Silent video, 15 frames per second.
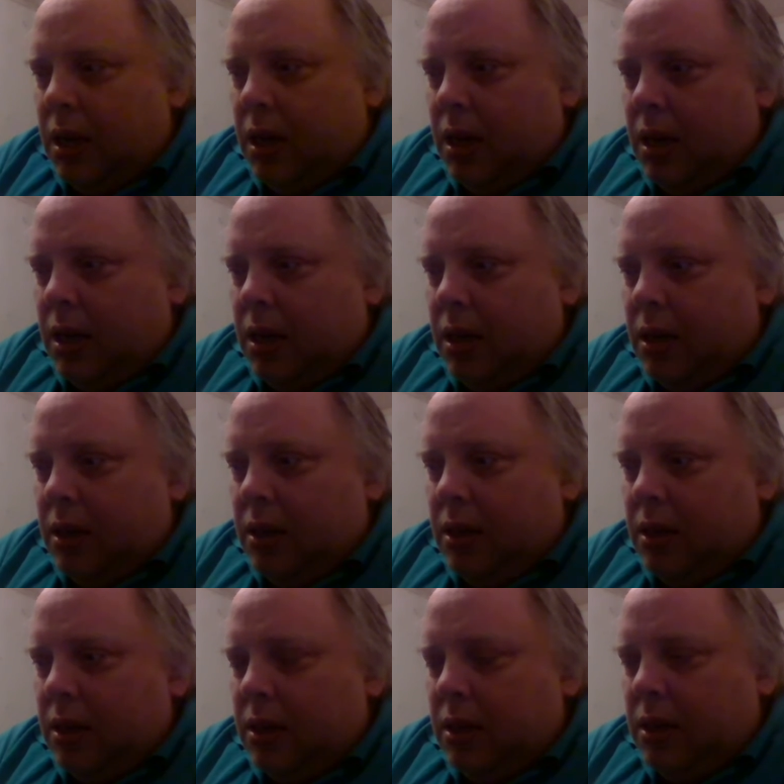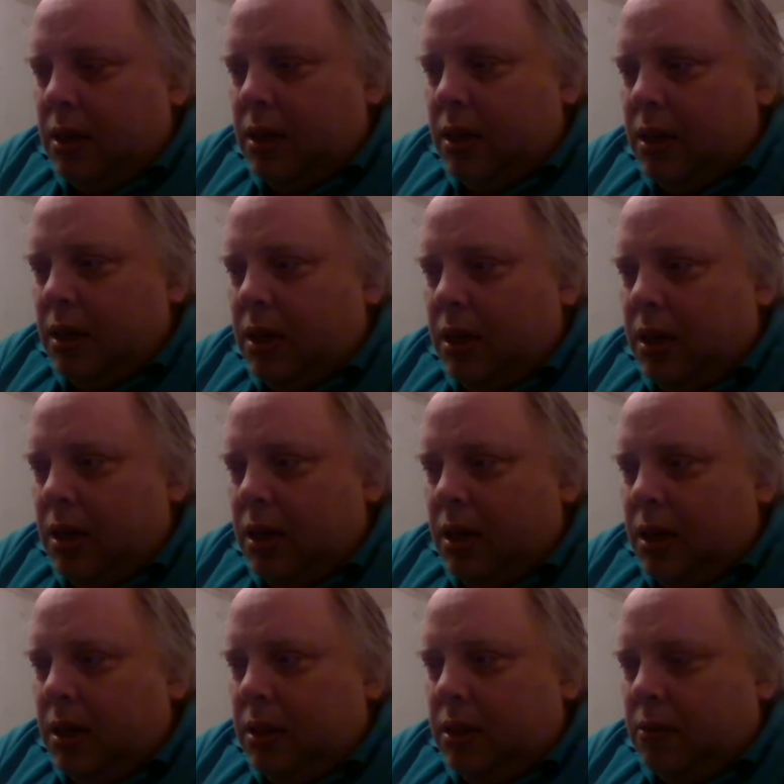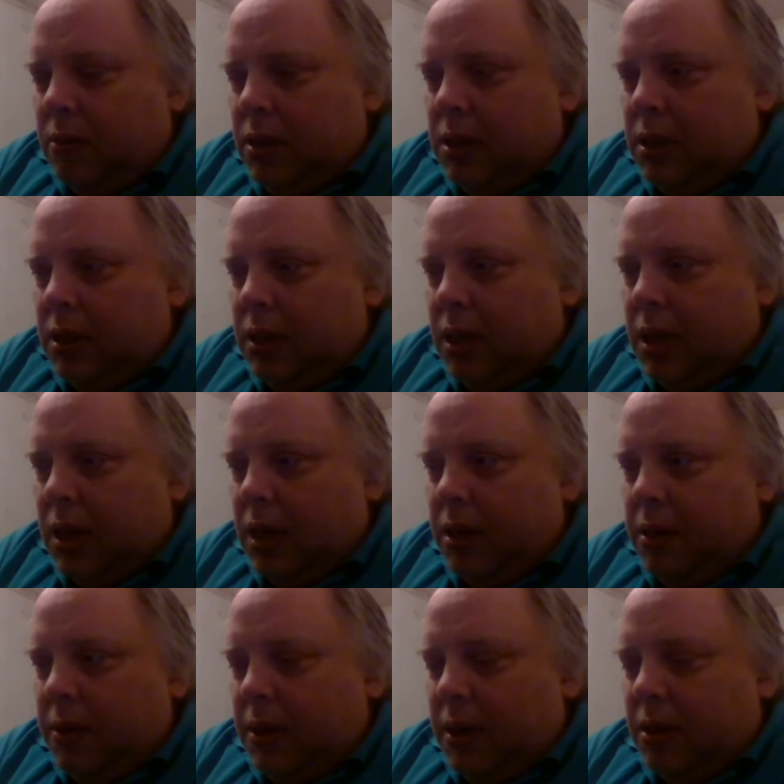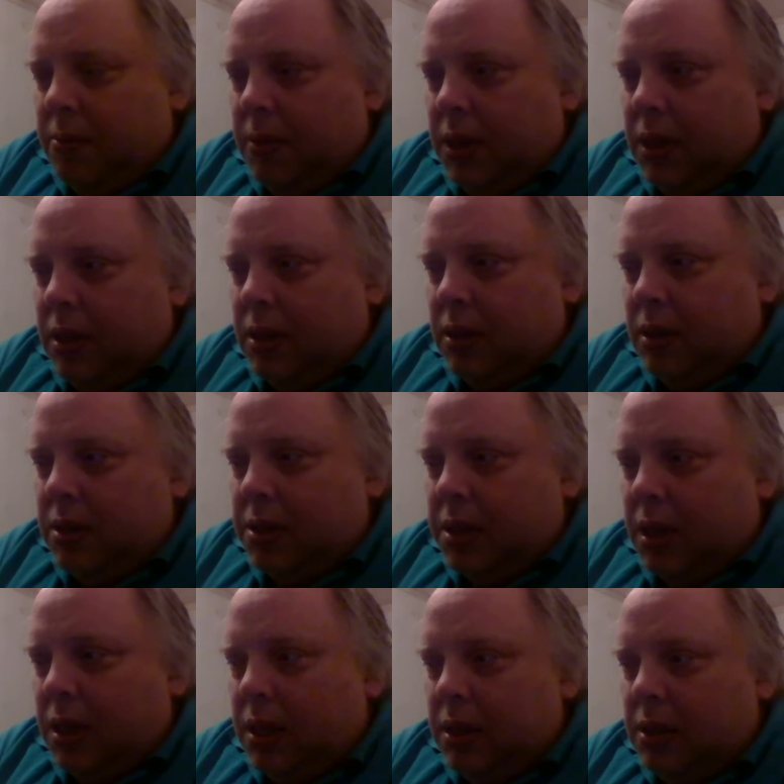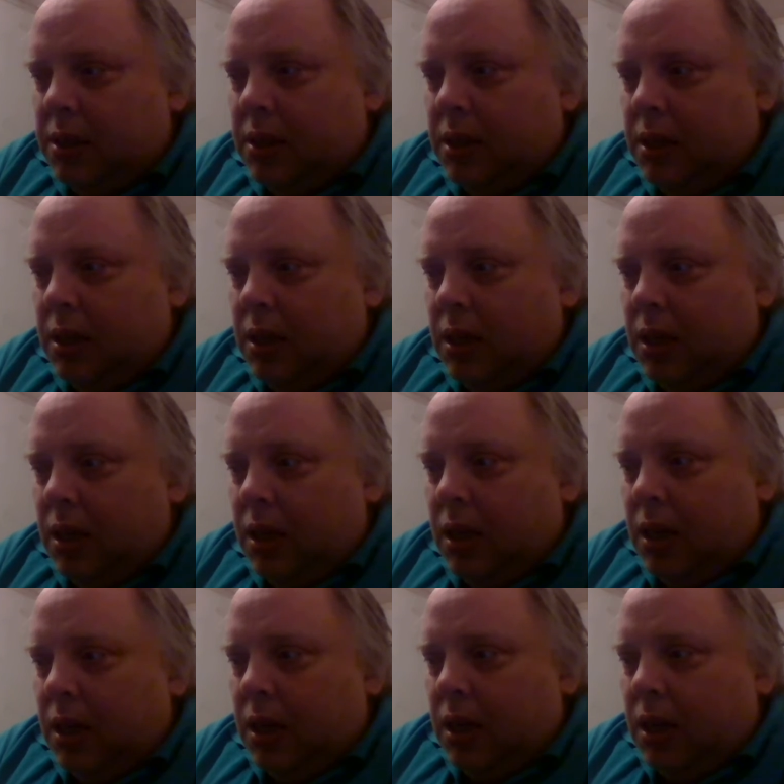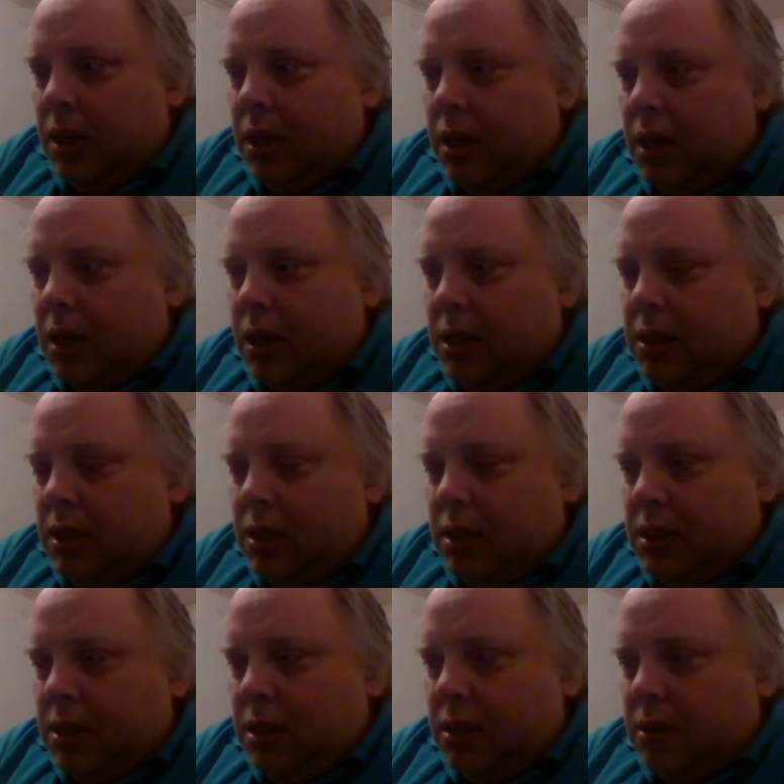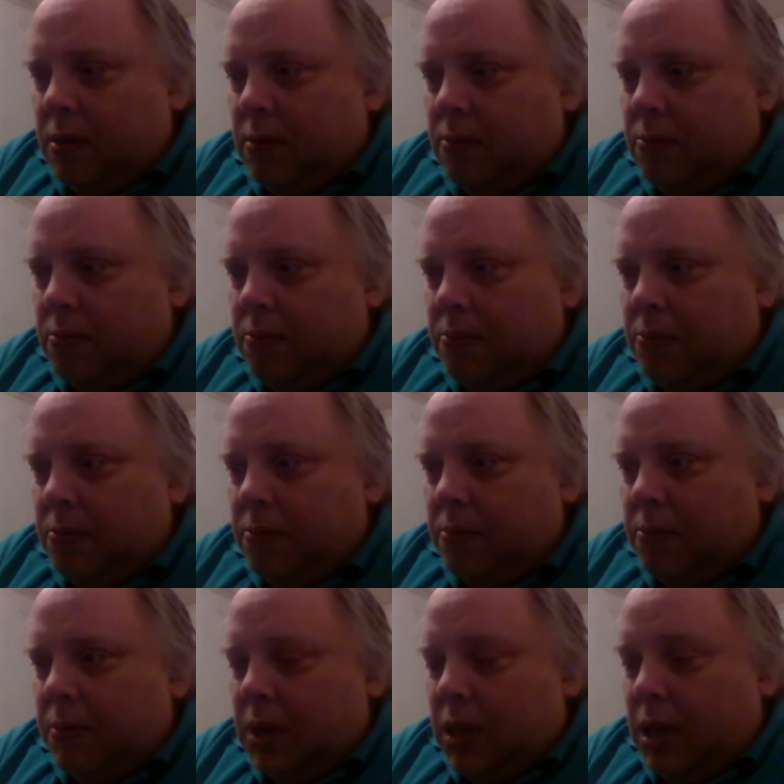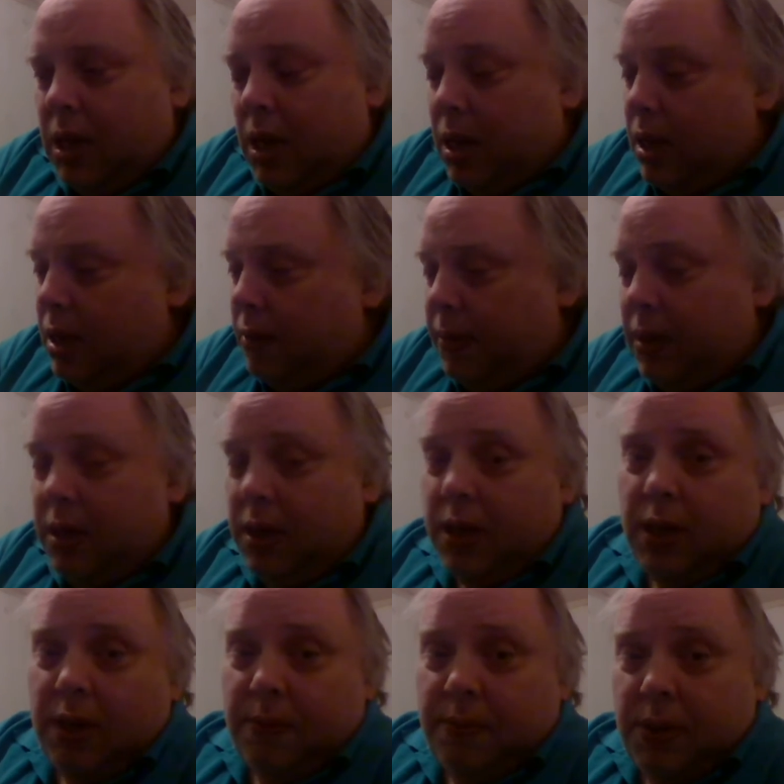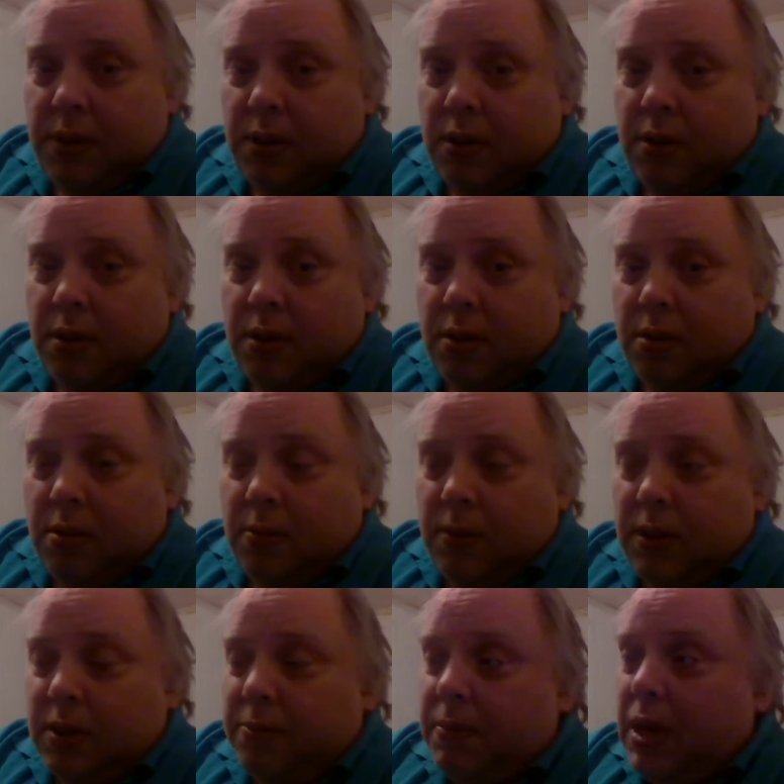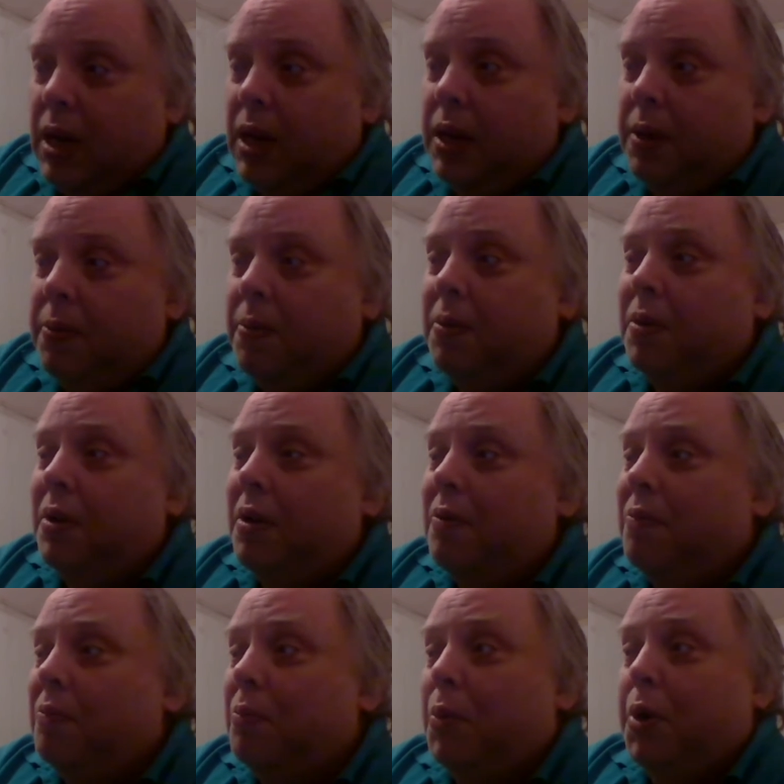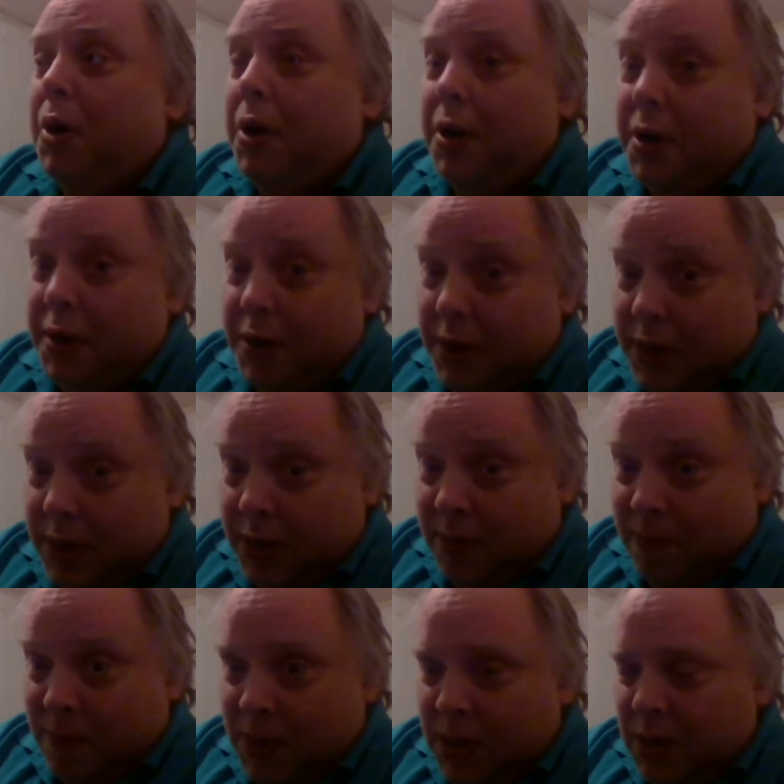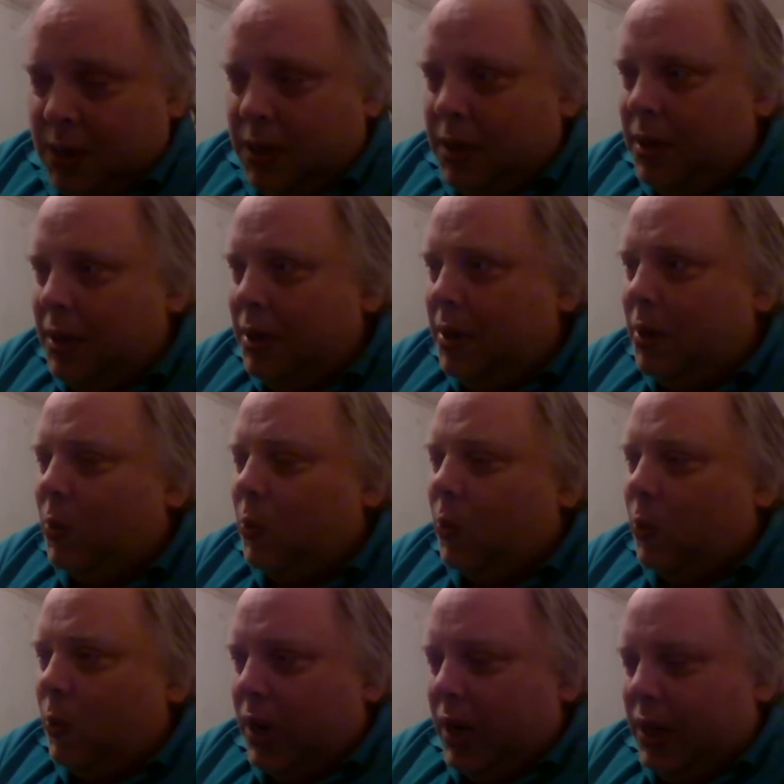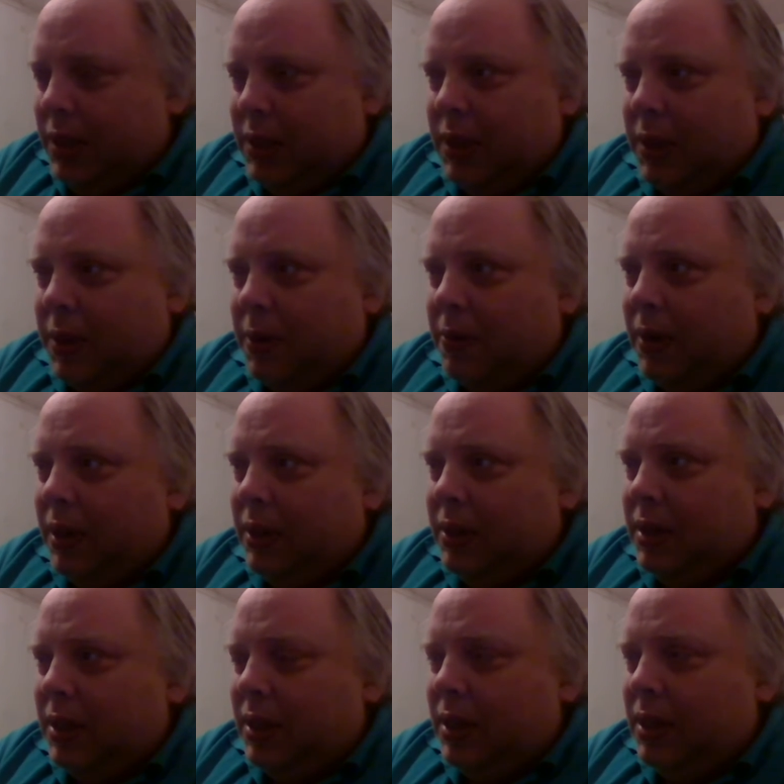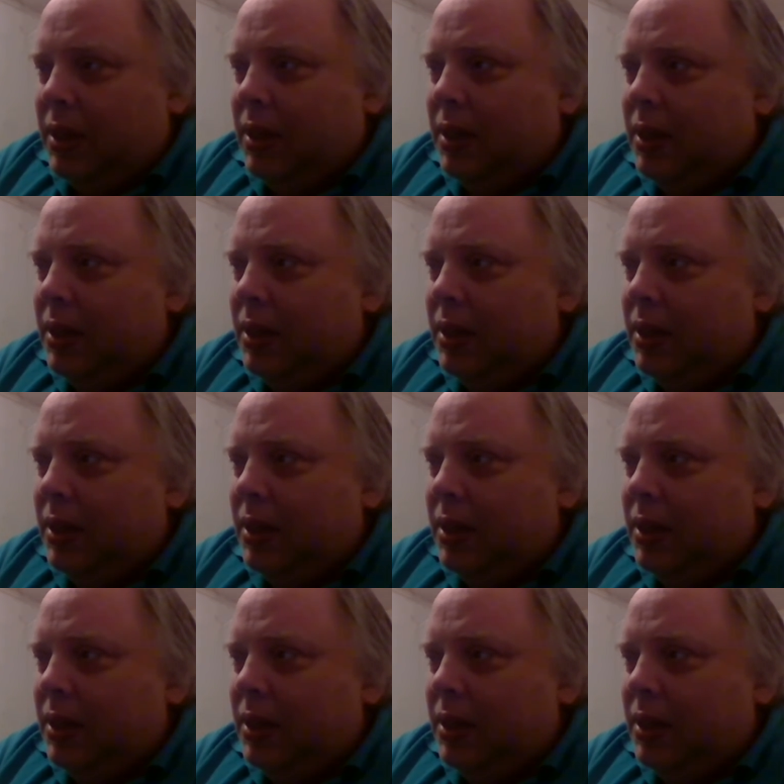And the only thing the guy who hit me could say is, "I didn't see you." If he didn't have his little girl with him, I would have murdered him right there, right then.